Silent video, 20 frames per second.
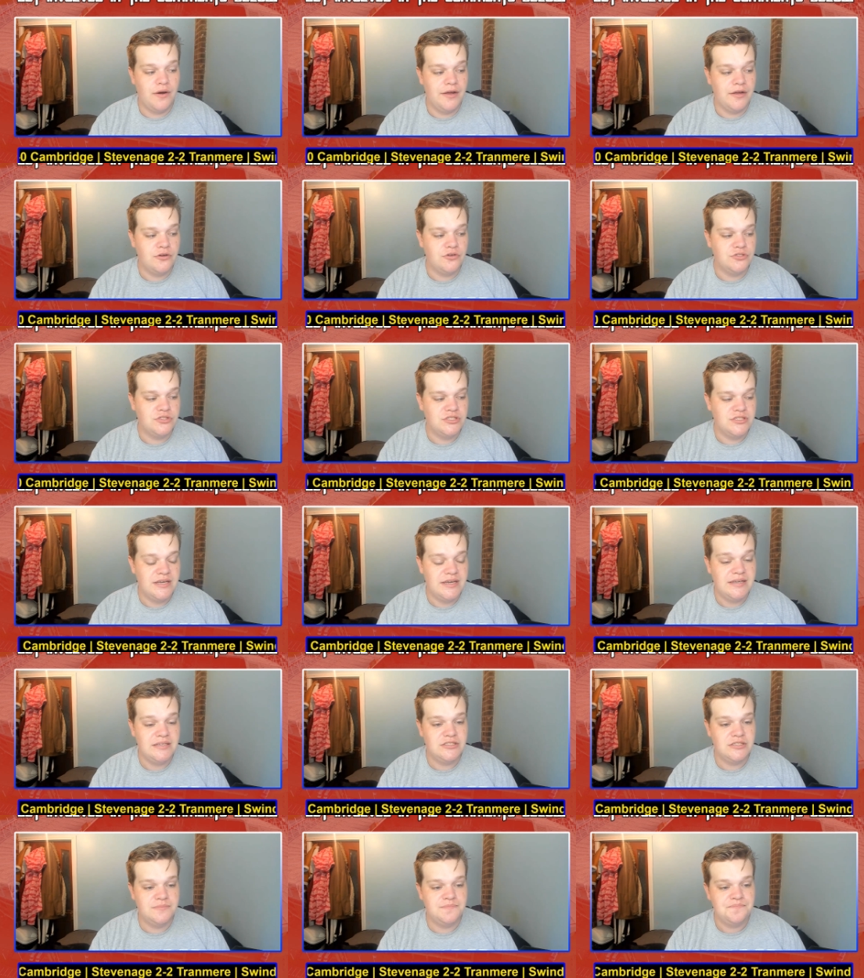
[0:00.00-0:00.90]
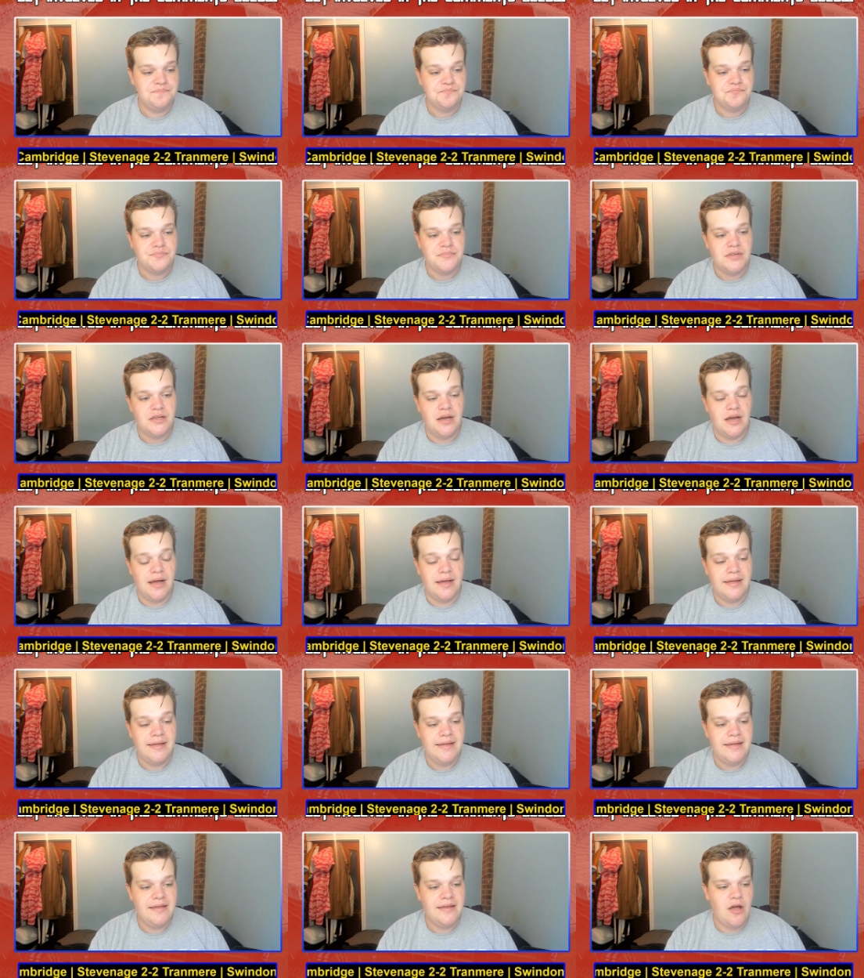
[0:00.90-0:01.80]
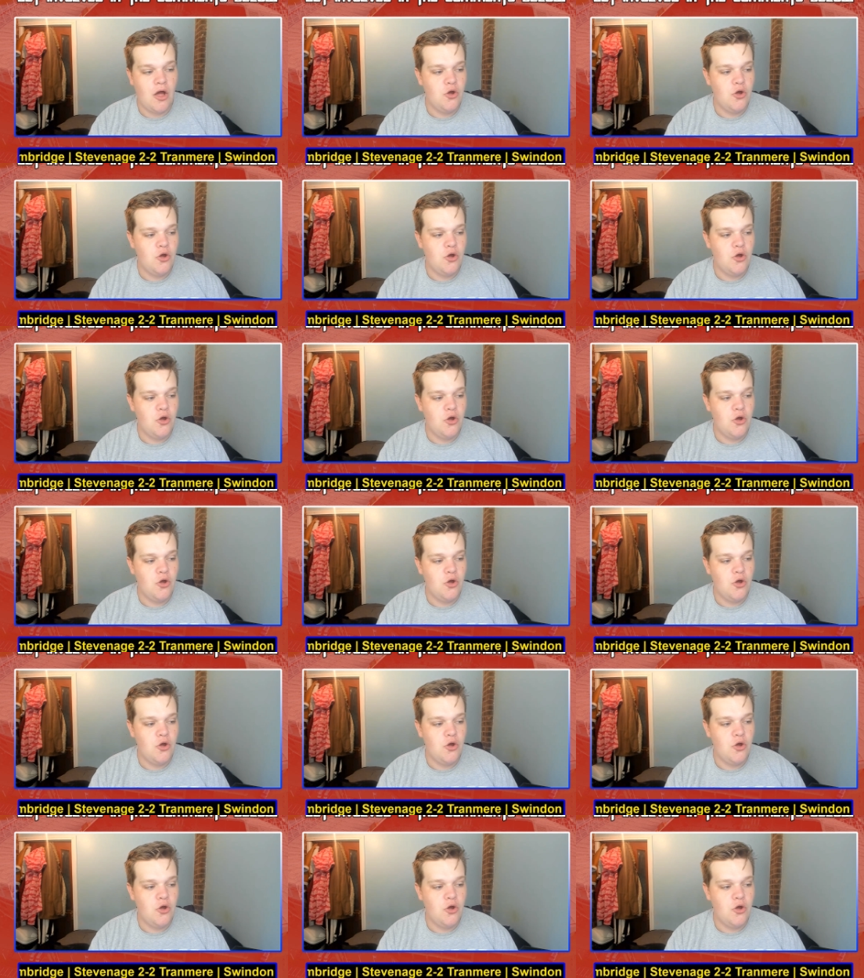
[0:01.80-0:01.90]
a good season, he